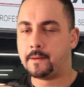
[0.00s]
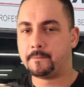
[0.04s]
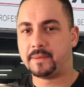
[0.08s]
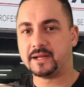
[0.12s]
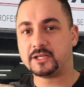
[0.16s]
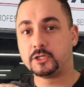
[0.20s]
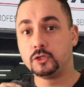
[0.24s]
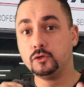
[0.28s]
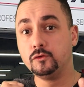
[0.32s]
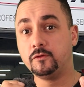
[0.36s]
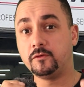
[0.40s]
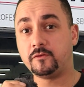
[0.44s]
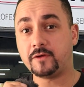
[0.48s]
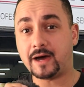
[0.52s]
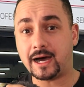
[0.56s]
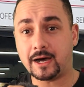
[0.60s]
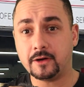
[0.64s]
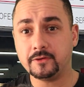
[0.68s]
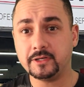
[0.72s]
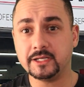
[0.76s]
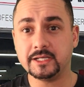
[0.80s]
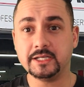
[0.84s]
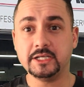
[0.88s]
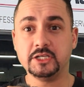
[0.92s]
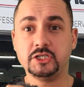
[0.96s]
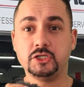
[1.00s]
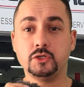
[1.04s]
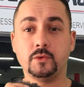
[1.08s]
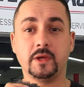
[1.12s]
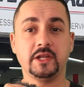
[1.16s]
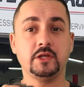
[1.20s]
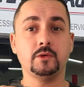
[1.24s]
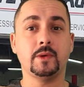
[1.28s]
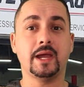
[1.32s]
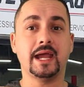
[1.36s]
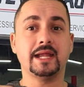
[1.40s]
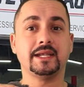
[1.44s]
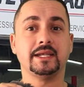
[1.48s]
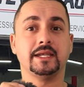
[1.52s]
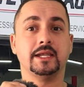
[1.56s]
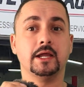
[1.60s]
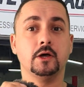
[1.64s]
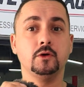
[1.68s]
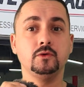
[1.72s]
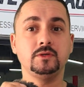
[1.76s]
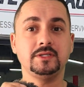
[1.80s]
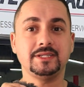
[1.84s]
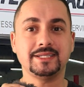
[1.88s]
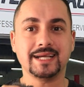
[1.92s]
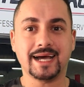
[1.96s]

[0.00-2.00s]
But you found an issue and you had no